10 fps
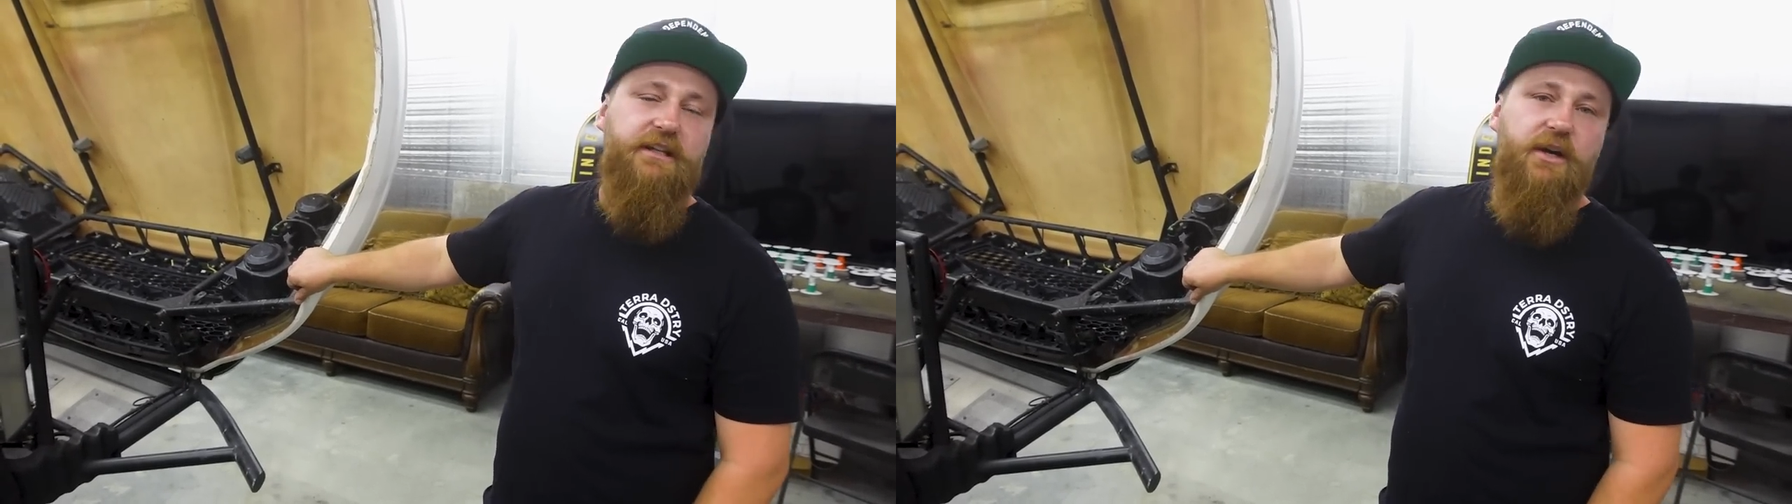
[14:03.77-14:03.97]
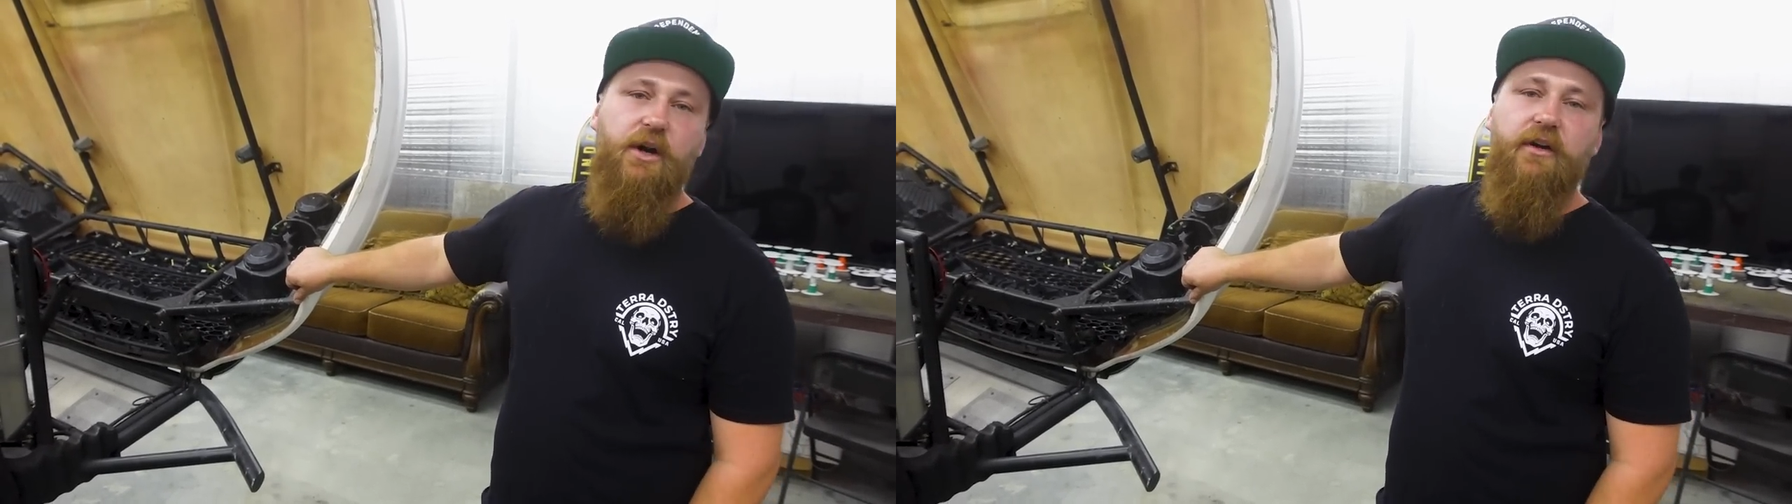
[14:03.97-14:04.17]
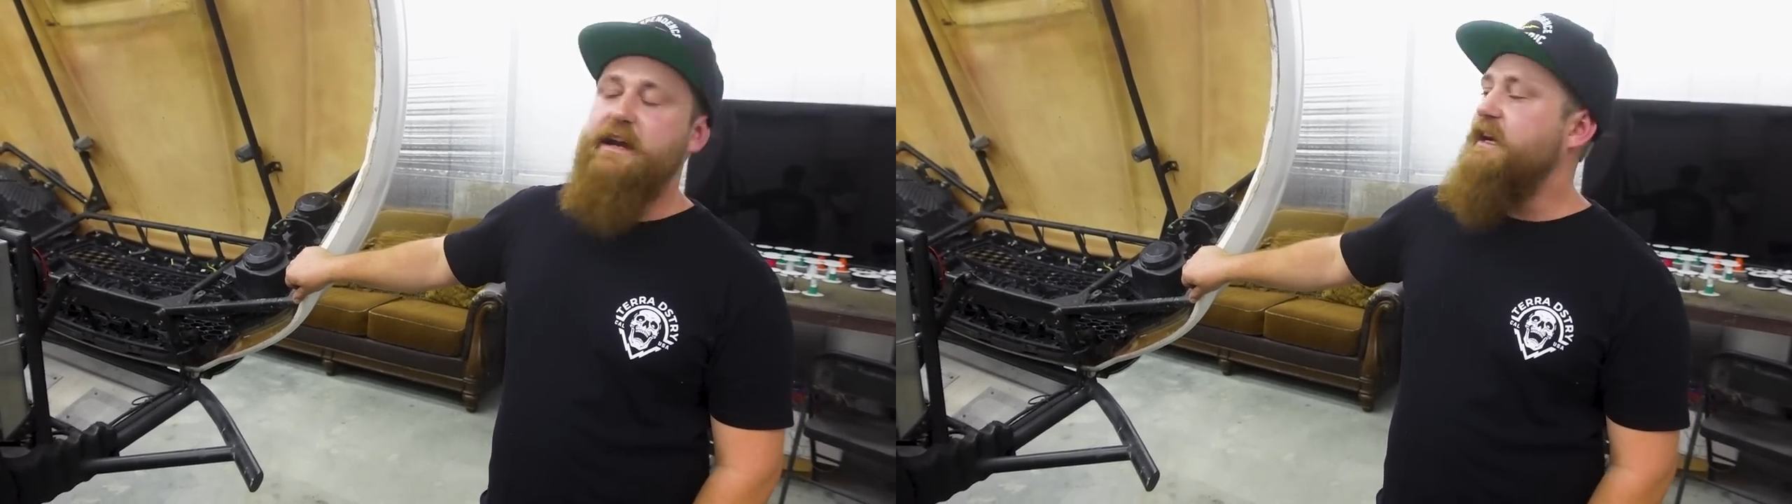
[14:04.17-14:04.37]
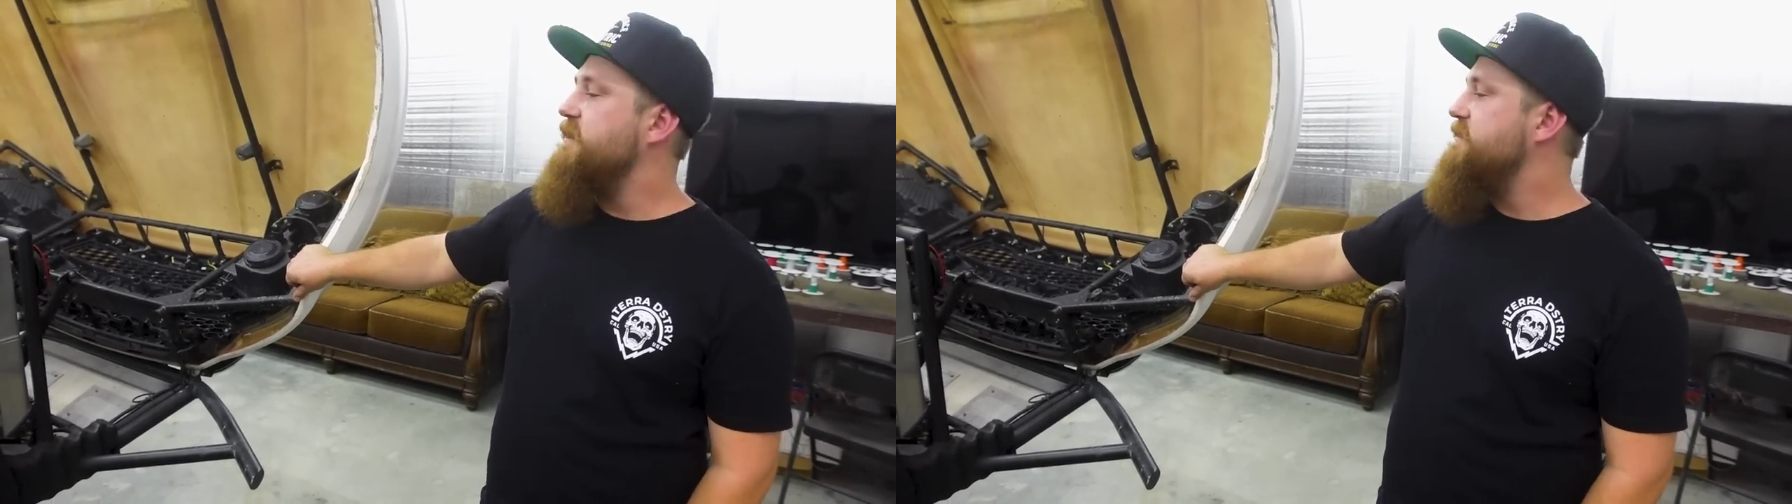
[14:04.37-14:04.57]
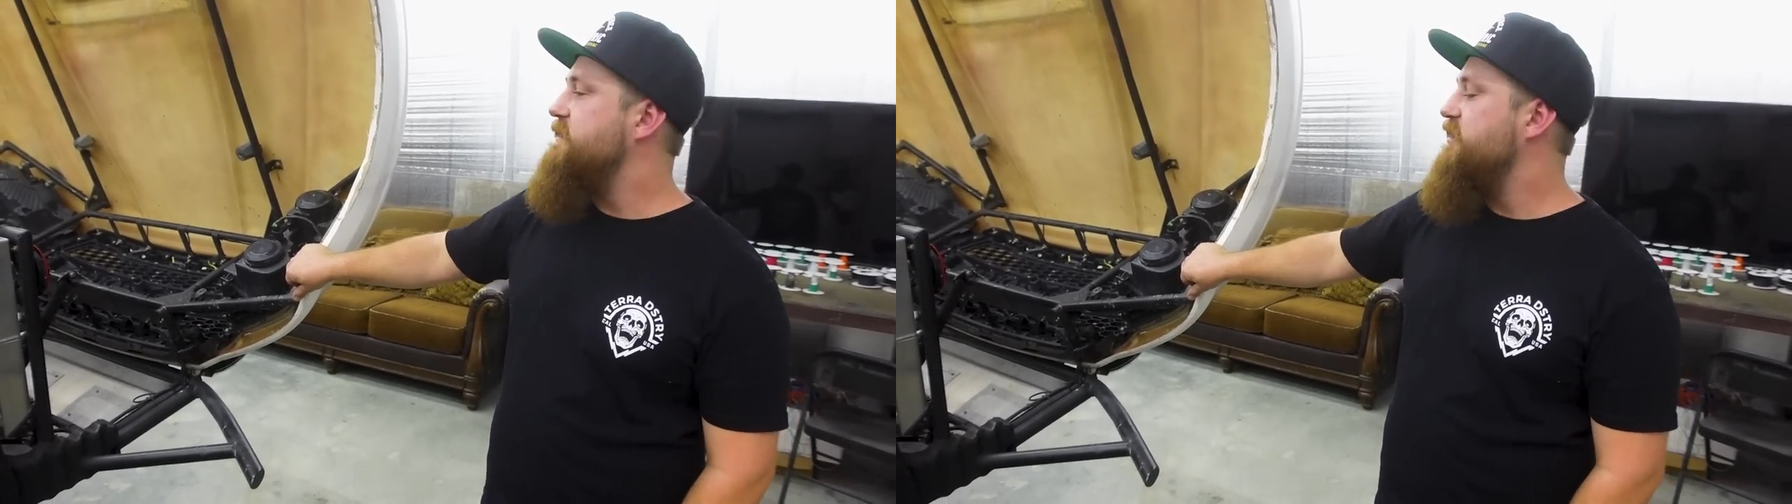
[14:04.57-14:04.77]
you know, all that kind
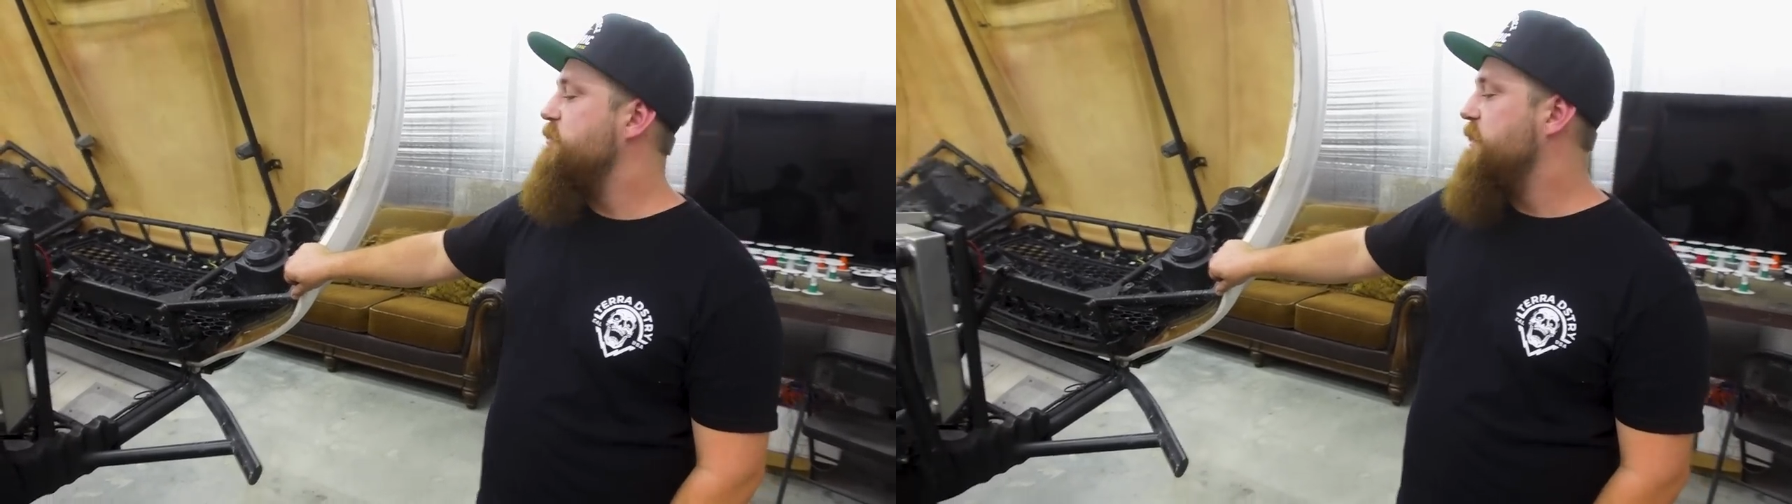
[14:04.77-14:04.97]
of stuff.